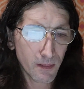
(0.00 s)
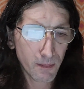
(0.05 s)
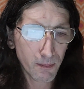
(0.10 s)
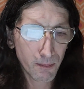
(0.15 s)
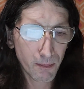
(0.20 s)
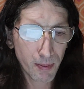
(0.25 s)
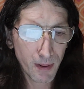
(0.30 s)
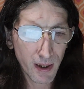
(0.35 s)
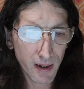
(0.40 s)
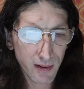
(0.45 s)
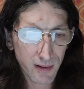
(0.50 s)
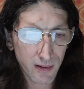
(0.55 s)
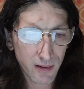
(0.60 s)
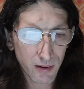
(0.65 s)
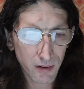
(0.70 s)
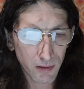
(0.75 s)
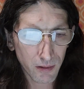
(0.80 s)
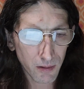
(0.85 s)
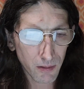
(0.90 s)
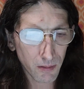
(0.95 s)
Back
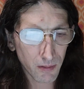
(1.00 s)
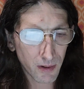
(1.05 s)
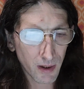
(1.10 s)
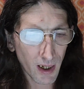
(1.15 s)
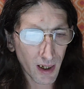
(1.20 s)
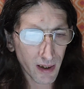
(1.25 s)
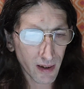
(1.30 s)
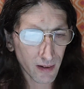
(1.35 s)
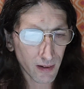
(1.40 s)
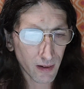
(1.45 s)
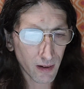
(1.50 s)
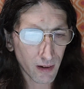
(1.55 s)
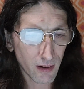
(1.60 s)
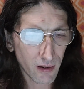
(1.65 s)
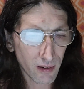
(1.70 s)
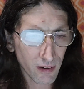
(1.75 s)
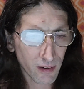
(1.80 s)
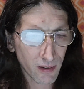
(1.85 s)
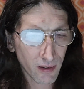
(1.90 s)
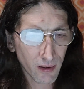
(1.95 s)
to
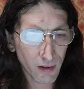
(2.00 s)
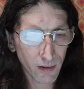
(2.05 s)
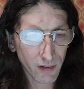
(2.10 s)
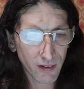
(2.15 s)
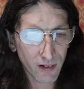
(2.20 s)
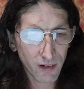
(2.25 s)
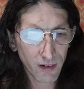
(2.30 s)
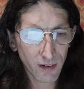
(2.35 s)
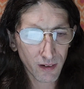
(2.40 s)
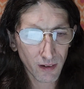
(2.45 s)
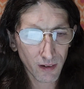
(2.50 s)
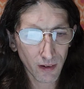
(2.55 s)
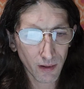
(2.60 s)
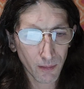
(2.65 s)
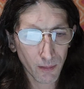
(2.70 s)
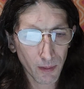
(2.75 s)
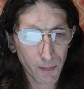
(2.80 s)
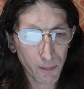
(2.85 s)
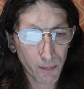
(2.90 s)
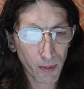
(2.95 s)
dialogue,
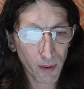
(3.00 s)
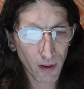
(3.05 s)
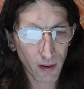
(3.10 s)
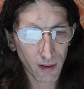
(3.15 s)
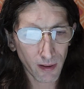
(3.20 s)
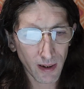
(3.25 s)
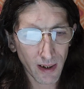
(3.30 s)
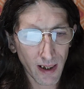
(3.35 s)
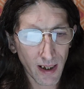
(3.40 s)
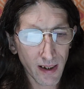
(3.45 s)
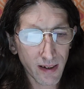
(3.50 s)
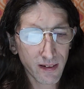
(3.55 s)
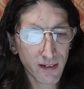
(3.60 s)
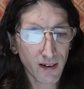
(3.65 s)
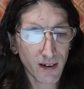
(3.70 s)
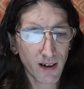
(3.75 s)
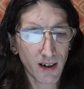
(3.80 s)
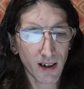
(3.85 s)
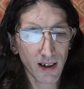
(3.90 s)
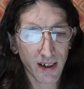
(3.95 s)
starting with
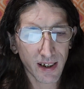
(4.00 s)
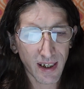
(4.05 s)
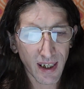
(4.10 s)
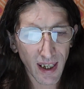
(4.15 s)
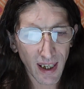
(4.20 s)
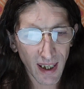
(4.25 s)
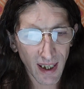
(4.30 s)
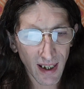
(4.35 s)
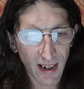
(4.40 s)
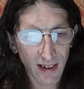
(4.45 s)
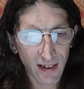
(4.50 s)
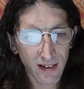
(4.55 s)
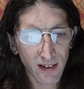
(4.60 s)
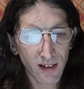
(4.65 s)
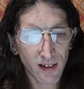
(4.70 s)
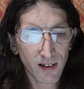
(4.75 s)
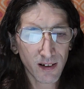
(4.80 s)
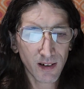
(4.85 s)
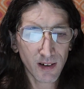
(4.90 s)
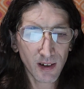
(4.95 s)
Paulette
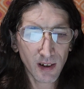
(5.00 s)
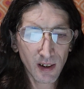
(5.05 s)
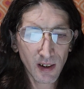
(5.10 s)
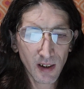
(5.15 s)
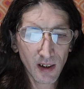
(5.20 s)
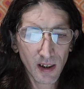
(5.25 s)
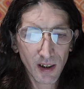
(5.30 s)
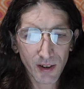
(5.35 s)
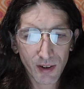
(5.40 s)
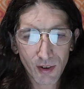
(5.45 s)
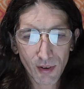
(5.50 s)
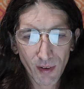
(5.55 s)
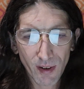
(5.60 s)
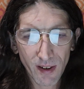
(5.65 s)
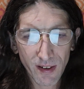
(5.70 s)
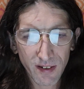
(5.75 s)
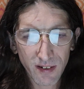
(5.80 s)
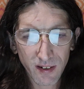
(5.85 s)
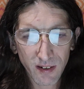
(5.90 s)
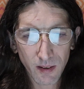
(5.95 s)
again,
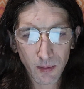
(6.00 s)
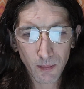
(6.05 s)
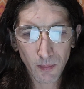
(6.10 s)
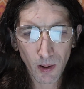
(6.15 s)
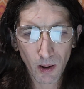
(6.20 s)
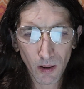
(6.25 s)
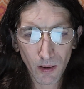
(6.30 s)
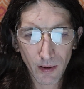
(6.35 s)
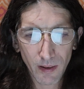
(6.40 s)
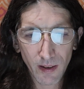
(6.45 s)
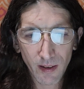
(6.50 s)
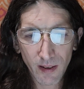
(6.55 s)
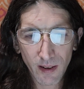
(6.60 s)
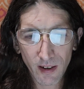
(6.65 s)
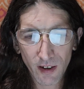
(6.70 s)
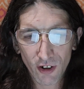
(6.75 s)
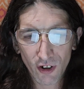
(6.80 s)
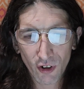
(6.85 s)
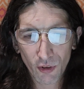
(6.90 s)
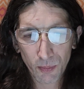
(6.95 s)
addressing Martin
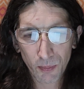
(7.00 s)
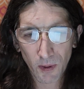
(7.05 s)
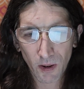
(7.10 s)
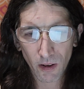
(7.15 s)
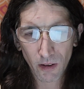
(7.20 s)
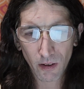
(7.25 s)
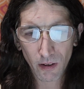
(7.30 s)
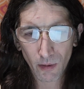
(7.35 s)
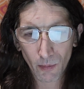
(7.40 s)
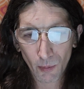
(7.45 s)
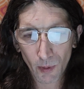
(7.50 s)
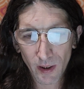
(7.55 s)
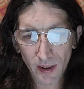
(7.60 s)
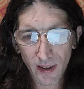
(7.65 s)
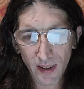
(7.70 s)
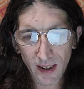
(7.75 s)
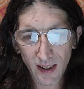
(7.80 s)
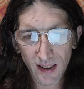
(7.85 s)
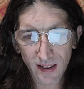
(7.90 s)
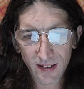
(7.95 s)
and spoken
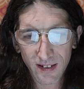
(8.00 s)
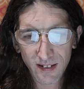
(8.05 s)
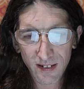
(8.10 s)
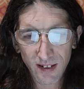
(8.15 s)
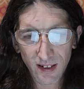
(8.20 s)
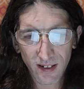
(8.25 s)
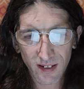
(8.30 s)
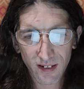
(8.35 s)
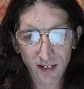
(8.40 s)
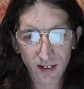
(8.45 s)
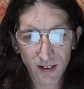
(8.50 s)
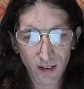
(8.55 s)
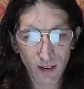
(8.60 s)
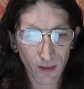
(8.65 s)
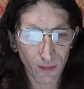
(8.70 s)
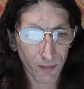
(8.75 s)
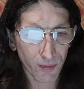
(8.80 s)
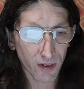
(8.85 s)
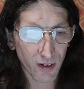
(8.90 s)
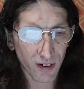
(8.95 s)
with a sense
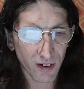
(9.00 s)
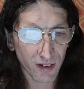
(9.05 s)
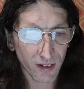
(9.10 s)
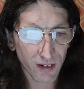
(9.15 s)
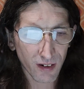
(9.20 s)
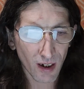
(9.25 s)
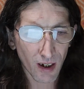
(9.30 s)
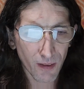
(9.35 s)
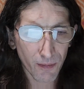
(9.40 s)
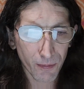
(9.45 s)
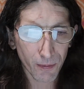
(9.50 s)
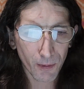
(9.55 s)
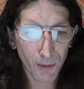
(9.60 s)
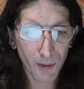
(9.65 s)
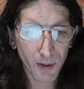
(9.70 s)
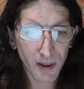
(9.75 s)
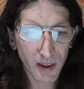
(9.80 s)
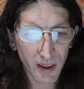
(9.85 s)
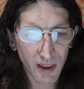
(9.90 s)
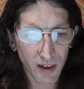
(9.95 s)
of
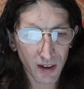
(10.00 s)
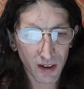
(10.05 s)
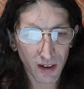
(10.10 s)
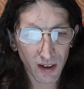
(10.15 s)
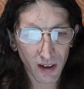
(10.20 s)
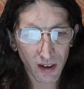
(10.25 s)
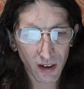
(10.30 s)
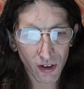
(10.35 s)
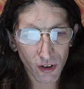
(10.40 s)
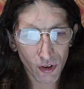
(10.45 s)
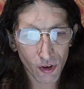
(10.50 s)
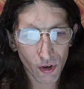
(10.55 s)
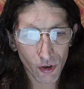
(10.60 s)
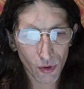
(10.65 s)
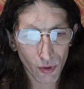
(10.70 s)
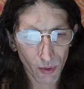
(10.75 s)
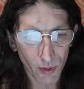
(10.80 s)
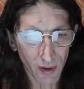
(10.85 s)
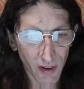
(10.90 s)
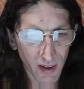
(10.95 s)
discovery and
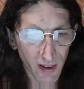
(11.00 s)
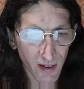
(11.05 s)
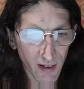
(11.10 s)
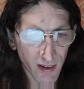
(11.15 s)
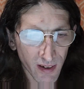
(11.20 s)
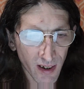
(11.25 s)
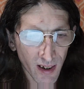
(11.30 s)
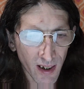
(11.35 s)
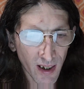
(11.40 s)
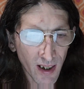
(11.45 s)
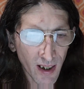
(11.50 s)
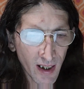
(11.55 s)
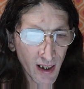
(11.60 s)
intrigue